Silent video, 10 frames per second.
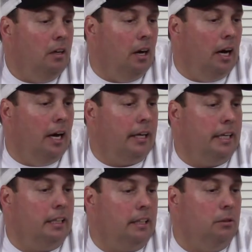
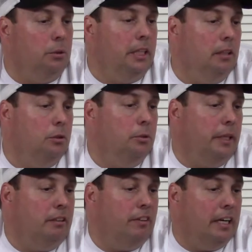Kind of like a little yellow,
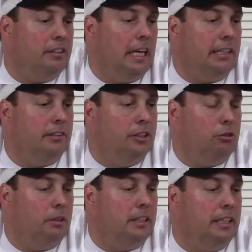green, fire
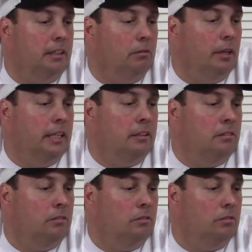tiger-ish looking thing. Red
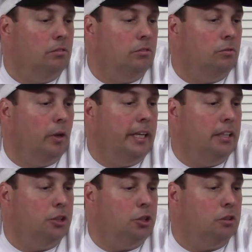and
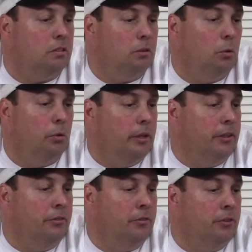whitish and
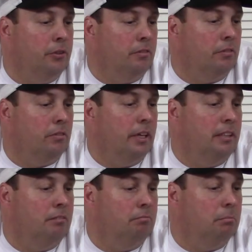orange and
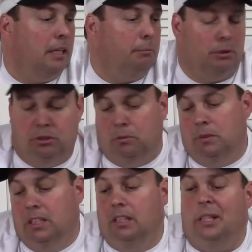red and black, blue.
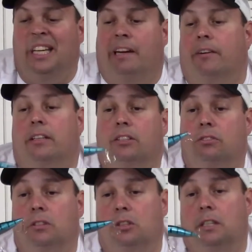Anyway,
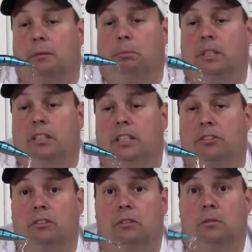this one looks like a pretty
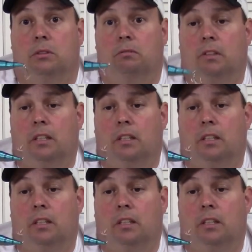decent little one.